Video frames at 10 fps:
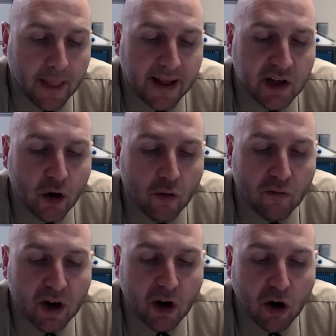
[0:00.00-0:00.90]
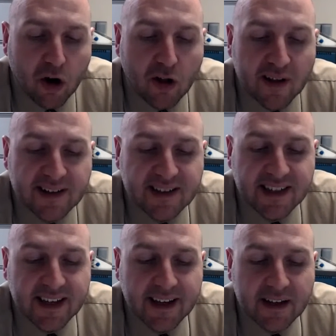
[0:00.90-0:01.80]
I don't recall us
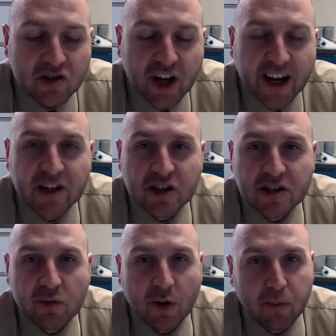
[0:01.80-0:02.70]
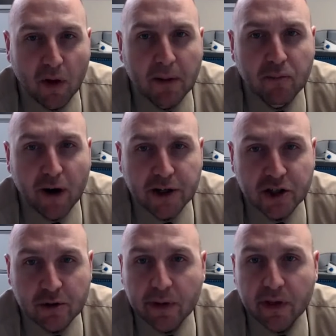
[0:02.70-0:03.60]
seeing changes with blood
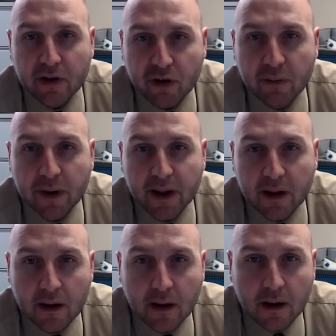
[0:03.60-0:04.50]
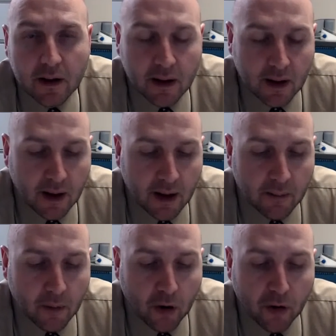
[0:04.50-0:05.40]
pressure with the treatment,
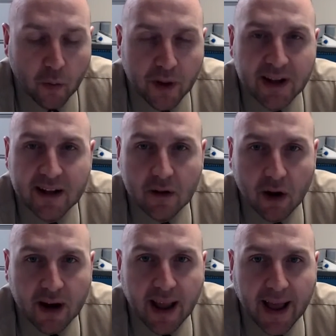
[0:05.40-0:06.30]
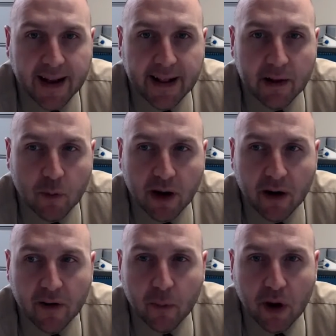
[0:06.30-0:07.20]
although we did look at it, and we are
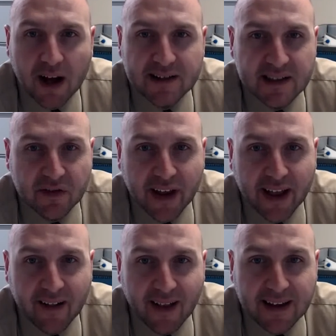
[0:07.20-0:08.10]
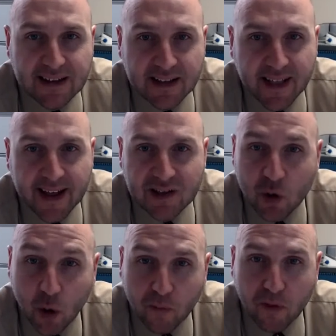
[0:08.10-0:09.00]
in the process of analyzing that. So
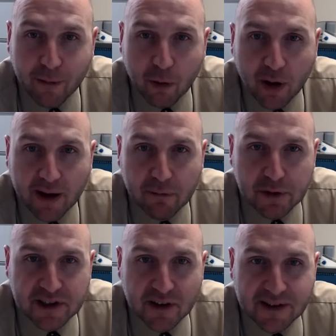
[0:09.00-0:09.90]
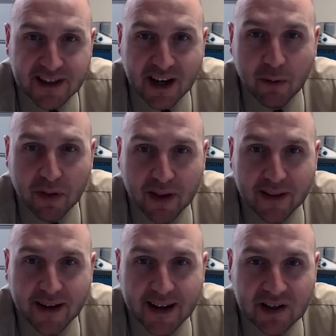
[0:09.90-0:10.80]
hopefully we'll have results out within
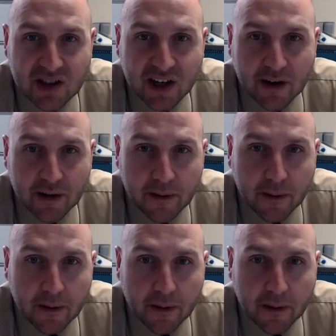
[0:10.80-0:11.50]
the next year.